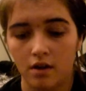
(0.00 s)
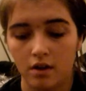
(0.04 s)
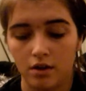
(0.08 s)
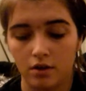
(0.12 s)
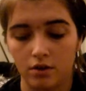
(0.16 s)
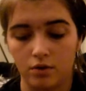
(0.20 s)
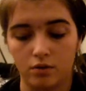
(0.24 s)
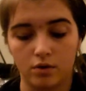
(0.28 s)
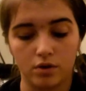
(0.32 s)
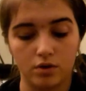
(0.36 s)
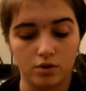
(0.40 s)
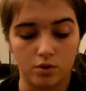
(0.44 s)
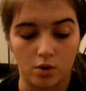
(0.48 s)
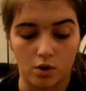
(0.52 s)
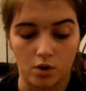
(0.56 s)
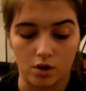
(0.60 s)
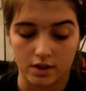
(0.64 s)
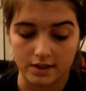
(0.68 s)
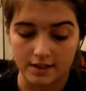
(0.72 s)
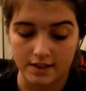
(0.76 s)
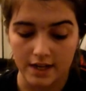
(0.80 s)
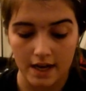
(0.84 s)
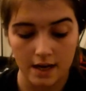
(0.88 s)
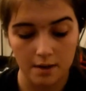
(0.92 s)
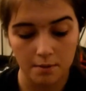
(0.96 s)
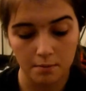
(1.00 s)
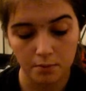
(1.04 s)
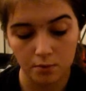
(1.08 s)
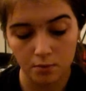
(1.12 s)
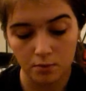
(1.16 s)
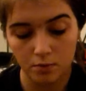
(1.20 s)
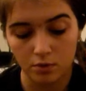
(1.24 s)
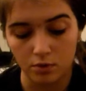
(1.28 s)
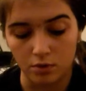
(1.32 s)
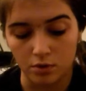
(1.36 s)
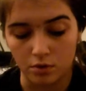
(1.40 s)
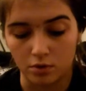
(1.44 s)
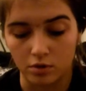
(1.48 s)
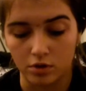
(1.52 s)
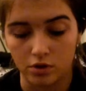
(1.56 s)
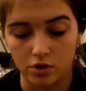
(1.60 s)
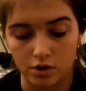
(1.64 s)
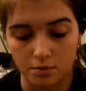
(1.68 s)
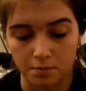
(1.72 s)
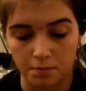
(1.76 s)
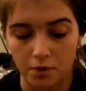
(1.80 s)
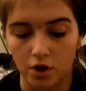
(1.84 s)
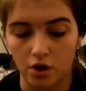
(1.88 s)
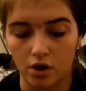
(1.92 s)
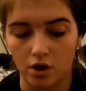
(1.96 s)
You can do it on a table, you can
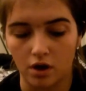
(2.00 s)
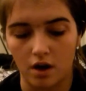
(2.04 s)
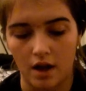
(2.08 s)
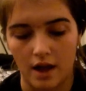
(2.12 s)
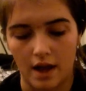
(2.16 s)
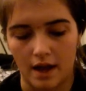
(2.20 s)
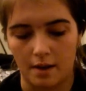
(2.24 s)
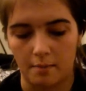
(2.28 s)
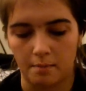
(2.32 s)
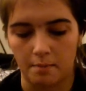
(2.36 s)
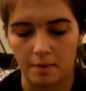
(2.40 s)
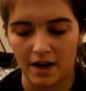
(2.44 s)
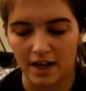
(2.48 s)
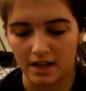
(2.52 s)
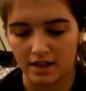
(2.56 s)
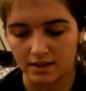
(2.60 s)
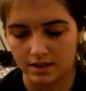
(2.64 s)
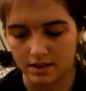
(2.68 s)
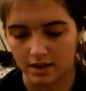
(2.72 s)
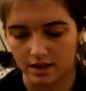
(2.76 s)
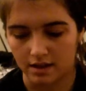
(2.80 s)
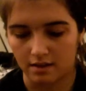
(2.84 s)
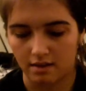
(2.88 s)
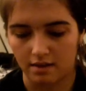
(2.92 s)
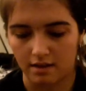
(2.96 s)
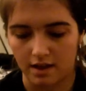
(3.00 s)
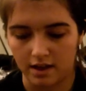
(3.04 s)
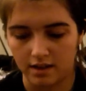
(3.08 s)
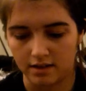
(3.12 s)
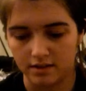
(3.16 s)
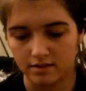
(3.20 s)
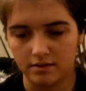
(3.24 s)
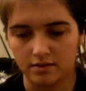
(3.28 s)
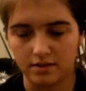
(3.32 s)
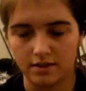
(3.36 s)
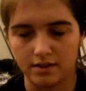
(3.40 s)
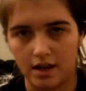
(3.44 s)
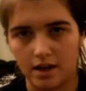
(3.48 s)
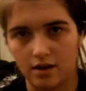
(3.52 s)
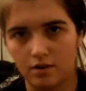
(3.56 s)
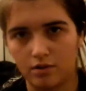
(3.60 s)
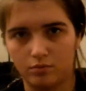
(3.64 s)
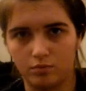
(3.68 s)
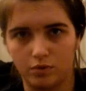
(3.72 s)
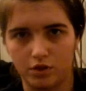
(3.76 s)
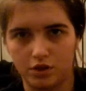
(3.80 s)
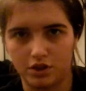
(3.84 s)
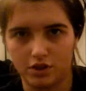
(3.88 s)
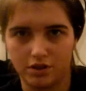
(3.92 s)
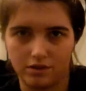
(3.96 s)
just put a plastic thing down,
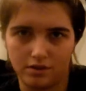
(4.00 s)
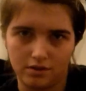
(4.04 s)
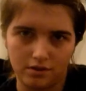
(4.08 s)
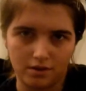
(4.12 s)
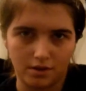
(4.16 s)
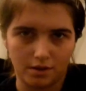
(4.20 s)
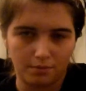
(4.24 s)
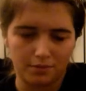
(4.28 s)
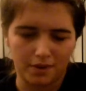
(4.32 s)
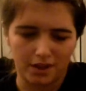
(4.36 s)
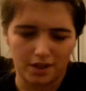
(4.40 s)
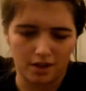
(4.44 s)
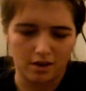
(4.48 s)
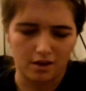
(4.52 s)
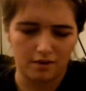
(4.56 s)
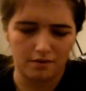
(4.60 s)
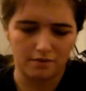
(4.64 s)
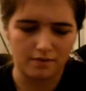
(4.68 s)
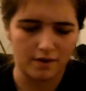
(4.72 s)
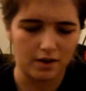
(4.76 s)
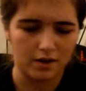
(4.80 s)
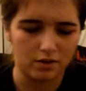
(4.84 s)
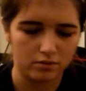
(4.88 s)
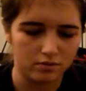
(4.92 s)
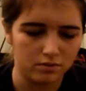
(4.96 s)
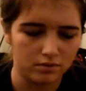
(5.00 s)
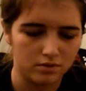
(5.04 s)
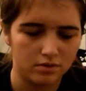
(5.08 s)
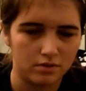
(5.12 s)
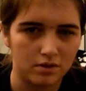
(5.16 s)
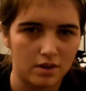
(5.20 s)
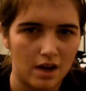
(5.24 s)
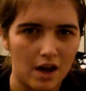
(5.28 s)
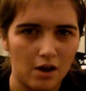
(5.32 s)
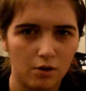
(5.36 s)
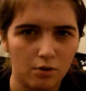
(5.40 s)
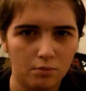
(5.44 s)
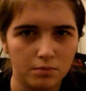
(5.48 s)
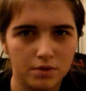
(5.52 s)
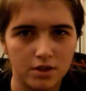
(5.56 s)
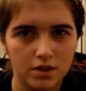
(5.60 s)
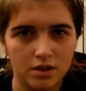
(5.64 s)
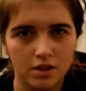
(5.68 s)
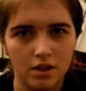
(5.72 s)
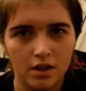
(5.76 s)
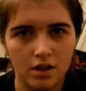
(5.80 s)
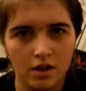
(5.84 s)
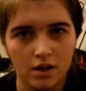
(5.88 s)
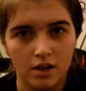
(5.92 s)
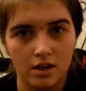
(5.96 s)
which is something I found helps,
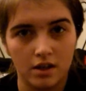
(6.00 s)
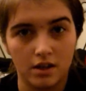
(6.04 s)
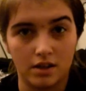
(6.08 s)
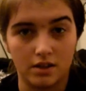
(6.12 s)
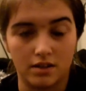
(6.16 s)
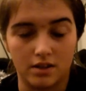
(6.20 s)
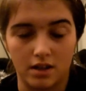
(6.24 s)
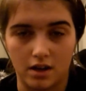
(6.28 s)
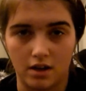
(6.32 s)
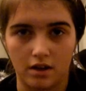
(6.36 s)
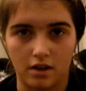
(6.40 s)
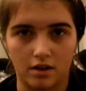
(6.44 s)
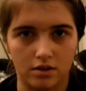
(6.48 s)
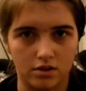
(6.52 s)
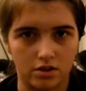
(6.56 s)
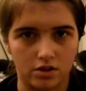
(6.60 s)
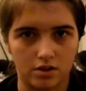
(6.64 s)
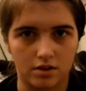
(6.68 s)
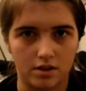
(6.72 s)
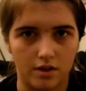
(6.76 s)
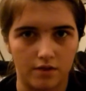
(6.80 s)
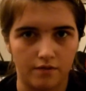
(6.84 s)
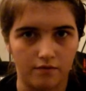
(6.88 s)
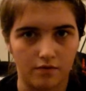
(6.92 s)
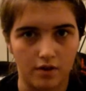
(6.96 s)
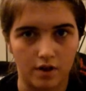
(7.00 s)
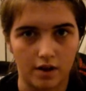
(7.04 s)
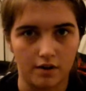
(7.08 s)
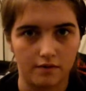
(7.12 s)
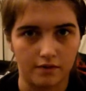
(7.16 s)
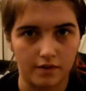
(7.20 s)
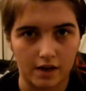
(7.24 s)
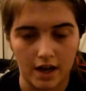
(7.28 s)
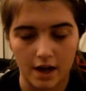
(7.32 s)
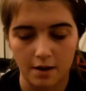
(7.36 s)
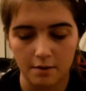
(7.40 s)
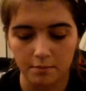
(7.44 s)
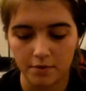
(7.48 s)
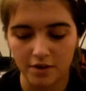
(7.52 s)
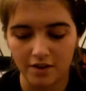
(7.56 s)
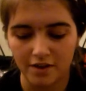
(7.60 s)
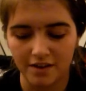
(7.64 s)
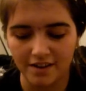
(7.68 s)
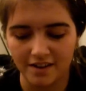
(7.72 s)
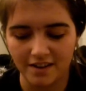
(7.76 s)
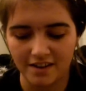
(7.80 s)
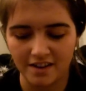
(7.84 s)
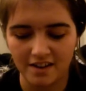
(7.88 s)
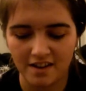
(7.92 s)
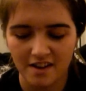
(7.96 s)
because then I can just sit in front of the camera.
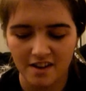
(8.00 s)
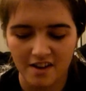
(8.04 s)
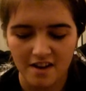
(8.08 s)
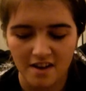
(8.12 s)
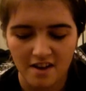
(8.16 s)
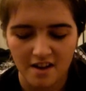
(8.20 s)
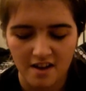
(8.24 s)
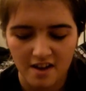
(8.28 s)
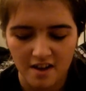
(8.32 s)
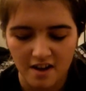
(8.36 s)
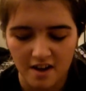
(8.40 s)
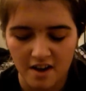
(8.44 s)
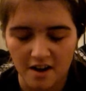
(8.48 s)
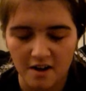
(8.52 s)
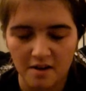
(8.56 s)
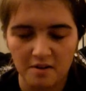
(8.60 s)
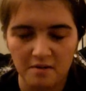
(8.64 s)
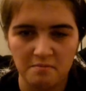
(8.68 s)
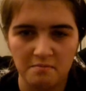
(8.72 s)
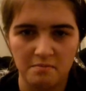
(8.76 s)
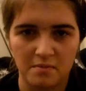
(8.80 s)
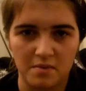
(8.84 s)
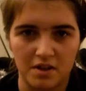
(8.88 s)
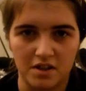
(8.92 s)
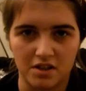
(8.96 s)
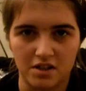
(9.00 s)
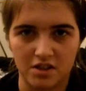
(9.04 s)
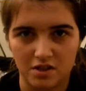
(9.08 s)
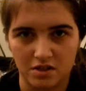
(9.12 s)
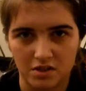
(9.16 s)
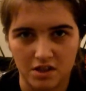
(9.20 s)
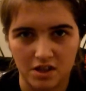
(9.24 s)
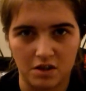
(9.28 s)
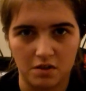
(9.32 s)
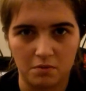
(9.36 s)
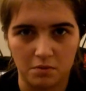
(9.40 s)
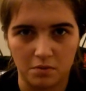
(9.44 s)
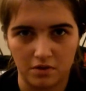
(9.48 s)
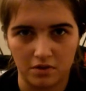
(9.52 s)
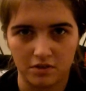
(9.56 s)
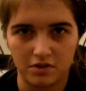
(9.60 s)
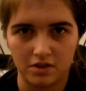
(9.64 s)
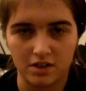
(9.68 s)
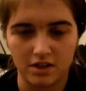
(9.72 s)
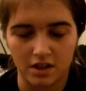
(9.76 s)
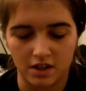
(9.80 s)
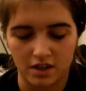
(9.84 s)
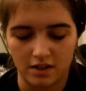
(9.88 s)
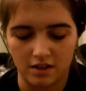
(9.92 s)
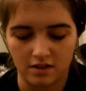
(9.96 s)
But you're just going to want
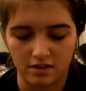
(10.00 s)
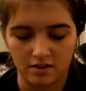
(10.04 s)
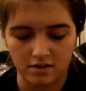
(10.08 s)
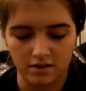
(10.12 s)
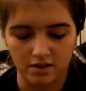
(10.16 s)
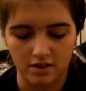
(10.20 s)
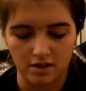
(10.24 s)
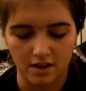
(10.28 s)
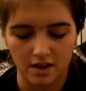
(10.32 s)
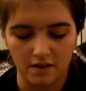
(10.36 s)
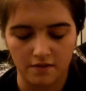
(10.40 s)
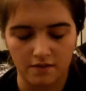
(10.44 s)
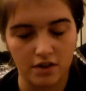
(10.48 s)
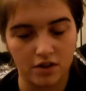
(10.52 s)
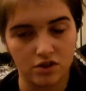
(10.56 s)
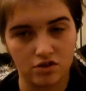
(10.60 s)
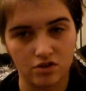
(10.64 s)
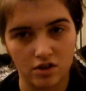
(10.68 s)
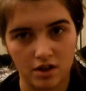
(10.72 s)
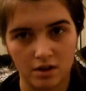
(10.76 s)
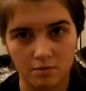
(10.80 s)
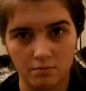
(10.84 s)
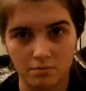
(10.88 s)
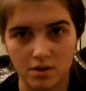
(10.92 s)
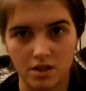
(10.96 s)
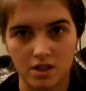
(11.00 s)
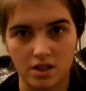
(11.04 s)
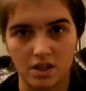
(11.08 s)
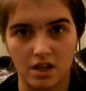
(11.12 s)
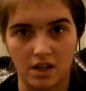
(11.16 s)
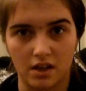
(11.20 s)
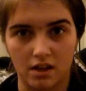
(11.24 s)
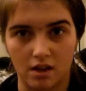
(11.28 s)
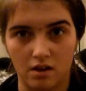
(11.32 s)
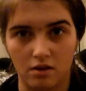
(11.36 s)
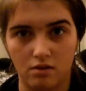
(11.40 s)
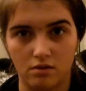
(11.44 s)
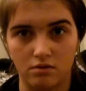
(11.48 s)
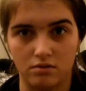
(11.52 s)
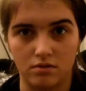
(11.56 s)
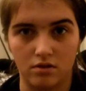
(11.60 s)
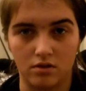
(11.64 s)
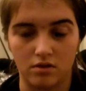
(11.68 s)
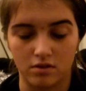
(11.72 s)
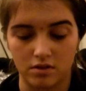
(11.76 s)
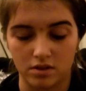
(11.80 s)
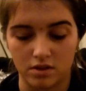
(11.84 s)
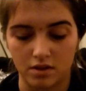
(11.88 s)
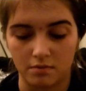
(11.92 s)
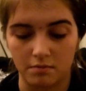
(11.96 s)
something so that if it drips, it goes
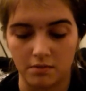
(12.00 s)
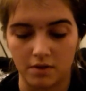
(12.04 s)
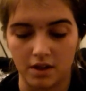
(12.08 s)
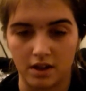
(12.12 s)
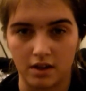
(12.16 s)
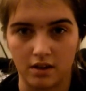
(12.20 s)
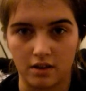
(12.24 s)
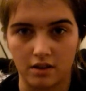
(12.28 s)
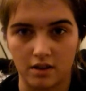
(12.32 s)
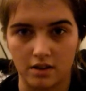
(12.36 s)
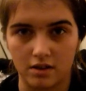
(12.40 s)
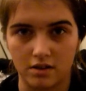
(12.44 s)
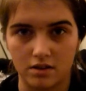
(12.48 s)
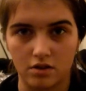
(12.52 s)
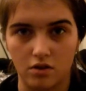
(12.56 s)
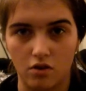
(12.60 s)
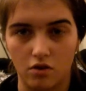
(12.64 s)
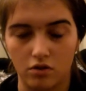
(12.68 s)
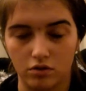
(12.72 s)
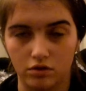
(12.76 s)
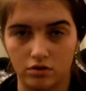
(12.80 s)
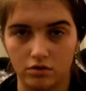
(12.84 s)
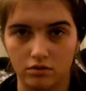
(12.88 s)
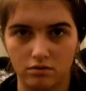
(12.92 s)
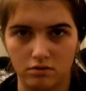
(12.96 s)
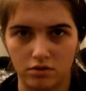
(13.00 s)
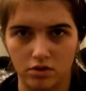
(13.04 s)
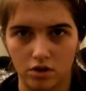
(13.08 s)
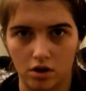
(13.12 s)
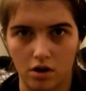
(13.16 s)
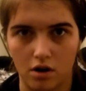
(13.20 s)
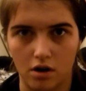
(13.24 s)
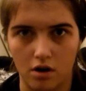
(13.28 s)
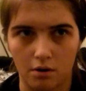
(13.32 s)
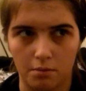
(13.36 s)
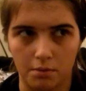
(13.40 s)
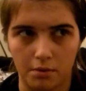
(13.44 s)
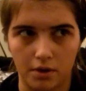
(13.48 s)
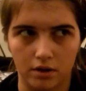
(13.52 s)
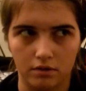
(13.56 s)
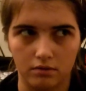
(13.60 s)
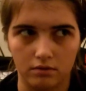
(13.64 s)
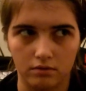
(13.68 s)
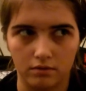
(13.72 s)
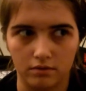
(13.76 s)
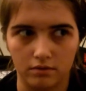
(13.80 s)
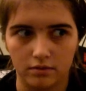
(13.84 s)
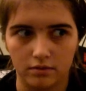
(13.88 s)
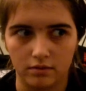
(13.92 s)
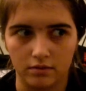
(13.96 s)
on something that's not your carpet,
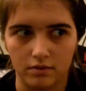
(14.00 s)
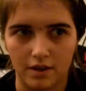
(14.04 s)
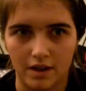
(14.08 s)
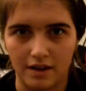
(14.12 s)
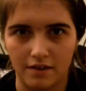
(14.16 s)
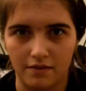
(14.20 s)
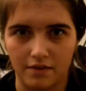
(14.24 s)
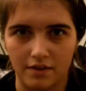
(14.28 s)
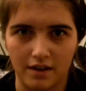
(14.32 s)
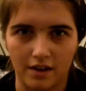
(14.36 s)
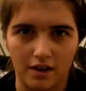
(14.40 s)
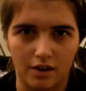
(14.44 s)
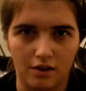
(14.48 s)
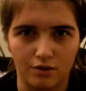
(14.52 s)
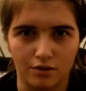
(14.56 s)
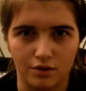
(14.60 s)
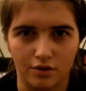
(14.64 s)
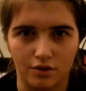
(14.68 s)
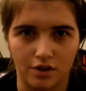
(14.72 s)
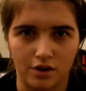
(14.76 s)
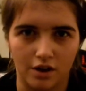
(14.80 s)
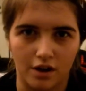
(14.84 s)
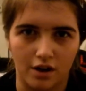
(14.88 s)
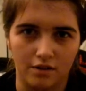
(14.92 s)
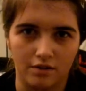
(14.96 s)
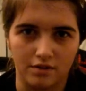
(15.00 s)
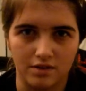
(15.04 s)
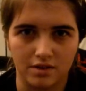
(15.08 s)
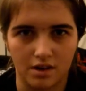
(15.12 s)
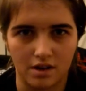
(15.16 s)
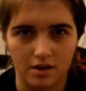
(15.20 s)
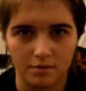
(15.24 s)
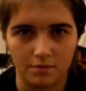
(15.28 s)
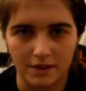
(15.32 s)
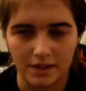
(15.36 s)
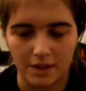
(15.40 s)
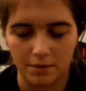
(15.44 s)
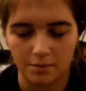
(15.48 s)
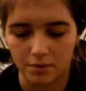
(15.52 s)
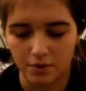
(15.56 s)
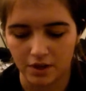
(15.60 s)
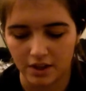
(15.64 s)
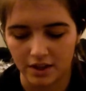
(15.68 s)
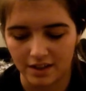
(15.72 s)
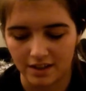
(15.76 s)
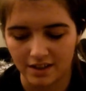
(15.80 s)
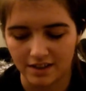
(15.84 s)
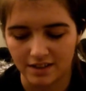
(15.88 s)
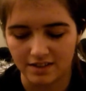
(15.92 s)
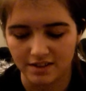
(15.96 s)
and if it goes on your clothes, it comes out
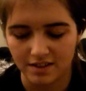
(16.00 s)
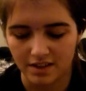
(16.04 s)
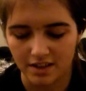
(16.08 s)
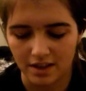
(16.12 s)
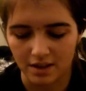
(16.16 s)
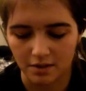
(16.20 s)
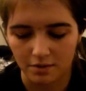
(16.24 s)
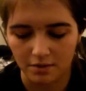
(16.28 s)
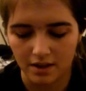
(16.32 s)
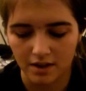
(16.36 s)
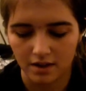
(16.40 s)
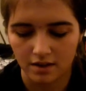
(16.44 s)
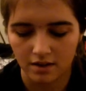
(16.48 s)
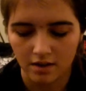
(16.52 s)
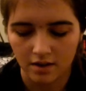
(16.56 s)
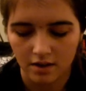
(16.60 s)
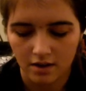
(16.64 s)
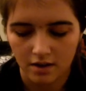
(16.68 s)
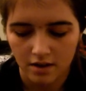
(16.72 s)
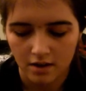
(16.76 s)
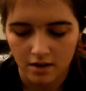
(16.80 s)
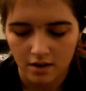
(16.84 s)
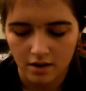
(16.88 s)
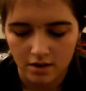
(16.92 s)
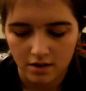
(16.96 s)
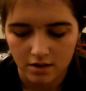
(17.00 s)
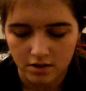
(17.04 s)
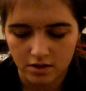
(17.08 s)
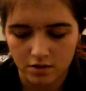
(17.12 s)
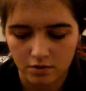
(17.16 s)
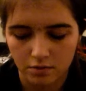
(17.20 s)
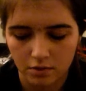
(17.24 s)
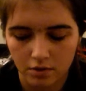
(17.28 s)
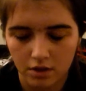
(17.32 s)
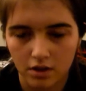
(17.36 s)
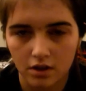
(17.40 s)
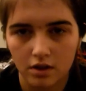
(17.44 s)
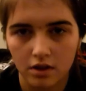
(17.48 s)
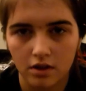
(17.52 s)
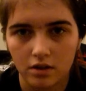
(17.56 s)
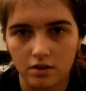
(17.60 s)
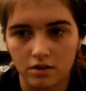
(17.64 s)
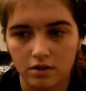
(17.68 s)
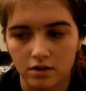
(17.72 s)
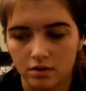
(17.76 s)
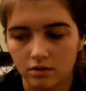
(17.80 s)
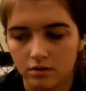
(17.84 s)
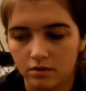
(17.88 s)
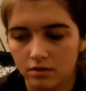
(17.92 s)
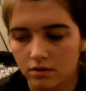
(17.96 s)
pretty easy anyway. So what you're going to
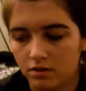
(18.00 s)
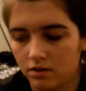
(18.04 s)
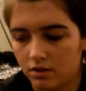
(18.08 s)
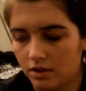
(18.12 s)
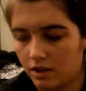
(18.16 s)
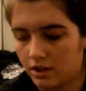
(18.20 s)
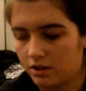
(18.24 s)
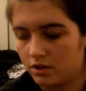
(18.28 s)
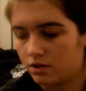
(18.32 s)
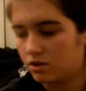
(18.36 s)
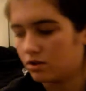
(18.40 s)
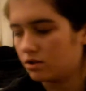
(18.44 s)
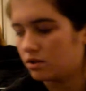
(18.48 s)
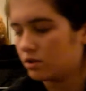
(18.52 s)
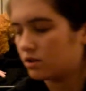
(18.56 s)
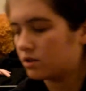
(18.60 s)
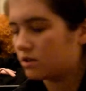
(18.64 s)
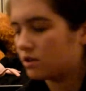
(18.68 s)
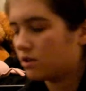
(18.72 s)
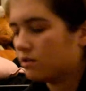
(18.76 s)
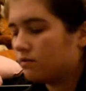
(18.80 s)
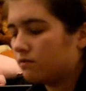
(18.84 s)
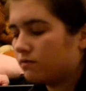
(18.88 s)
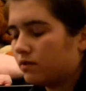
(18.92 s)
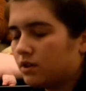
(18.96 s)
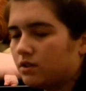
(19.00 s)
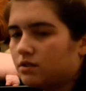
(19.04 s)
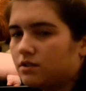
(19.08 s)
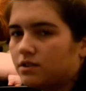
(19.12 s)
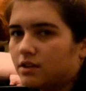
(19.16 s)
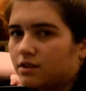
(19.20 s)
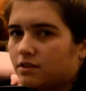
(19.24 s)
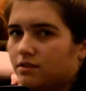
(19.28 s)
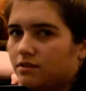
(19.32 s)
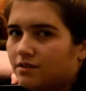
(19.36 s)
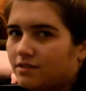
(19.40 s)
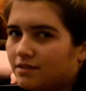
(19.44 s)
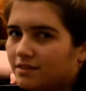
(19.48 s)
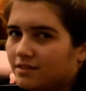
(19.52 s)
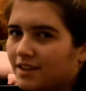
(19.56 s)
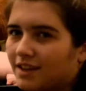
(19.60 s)
do is you're just going to, 5 seconds,